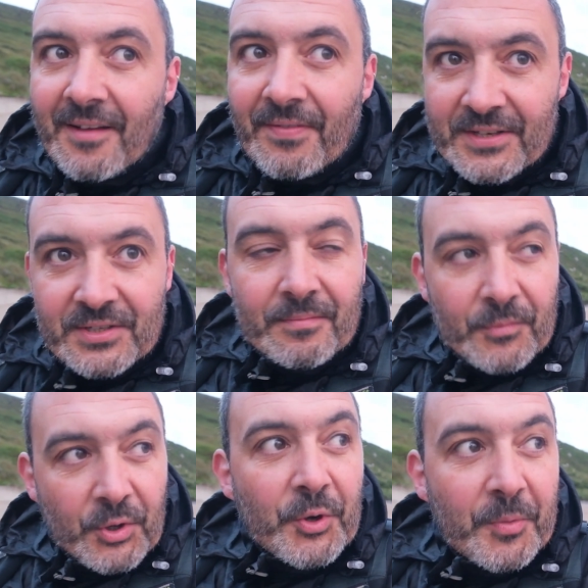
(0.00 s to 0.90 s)
this
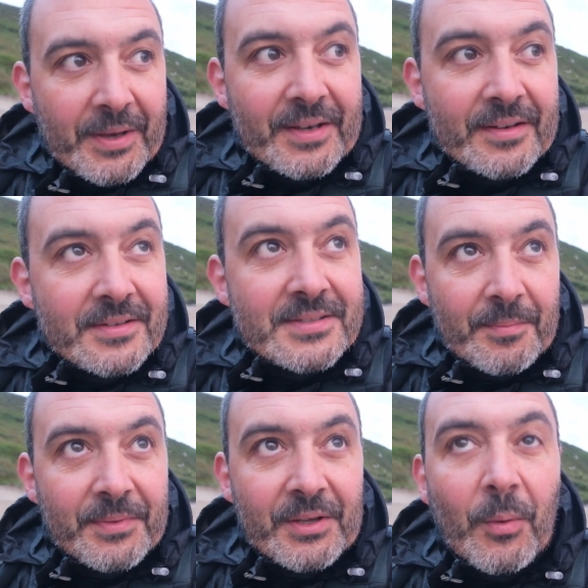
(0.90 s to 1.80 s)
could have been
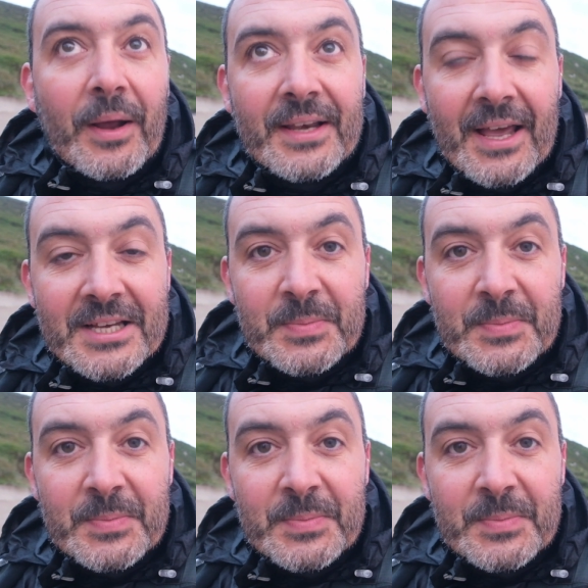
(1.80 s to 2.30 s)
something quite nice,